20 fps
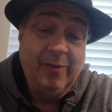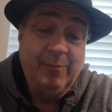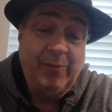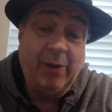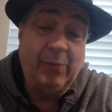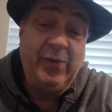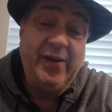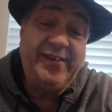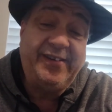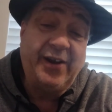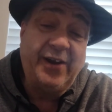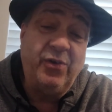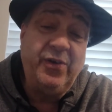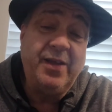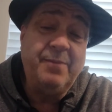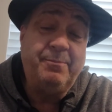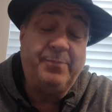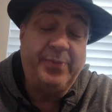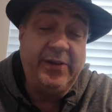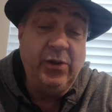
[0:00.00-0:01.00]
But we
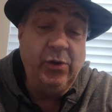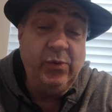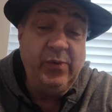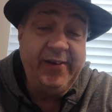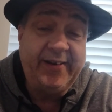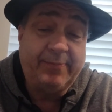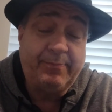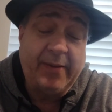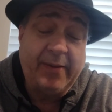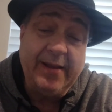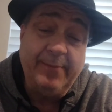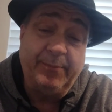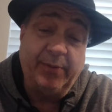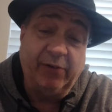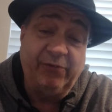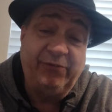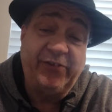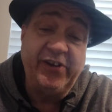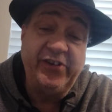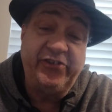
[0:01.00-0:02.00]
don't abuse
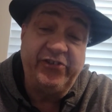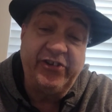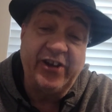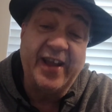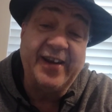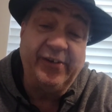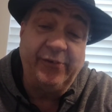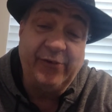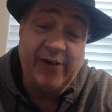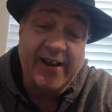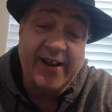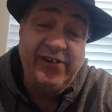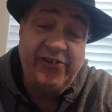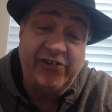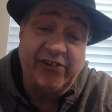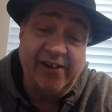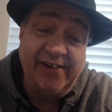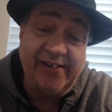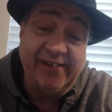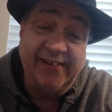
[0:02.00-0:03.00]
people for
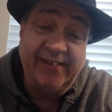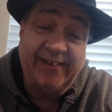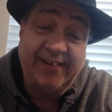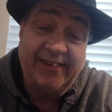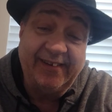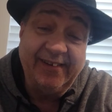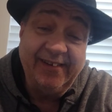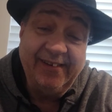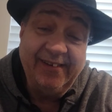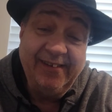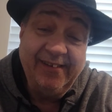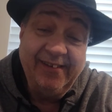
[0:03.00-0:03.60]
generations